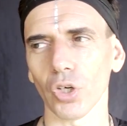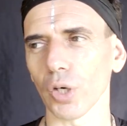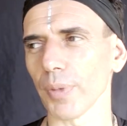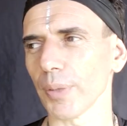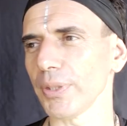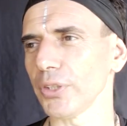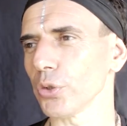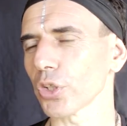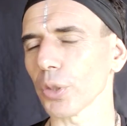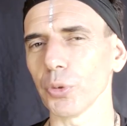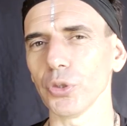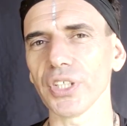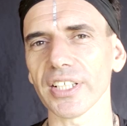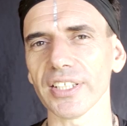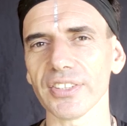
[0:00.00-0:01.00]
Or maybe you
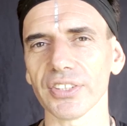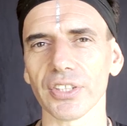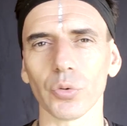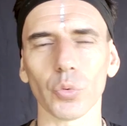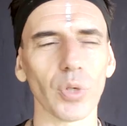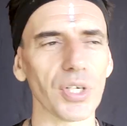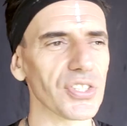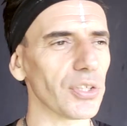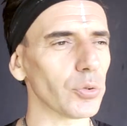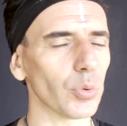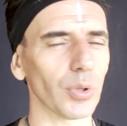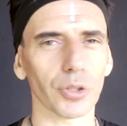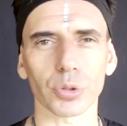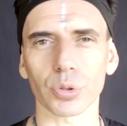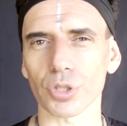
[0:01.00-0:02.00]
communicated in ways that
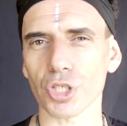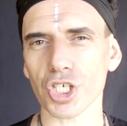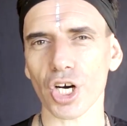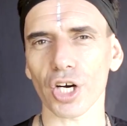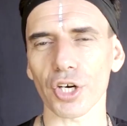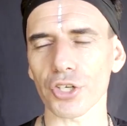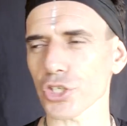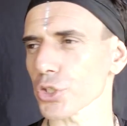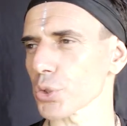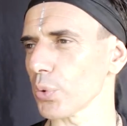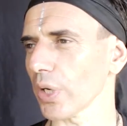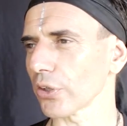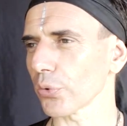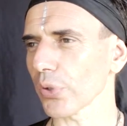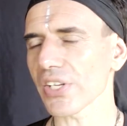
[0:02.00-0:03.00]
were too charged,
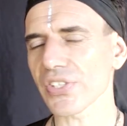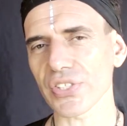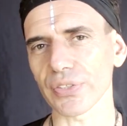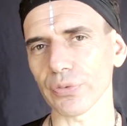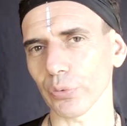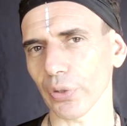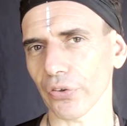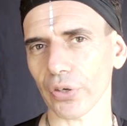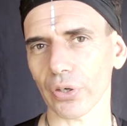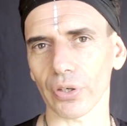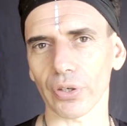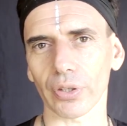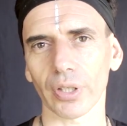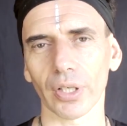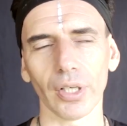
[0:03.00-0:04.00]
too aggressive with
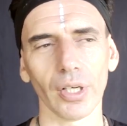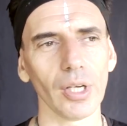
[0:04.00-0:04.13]
her.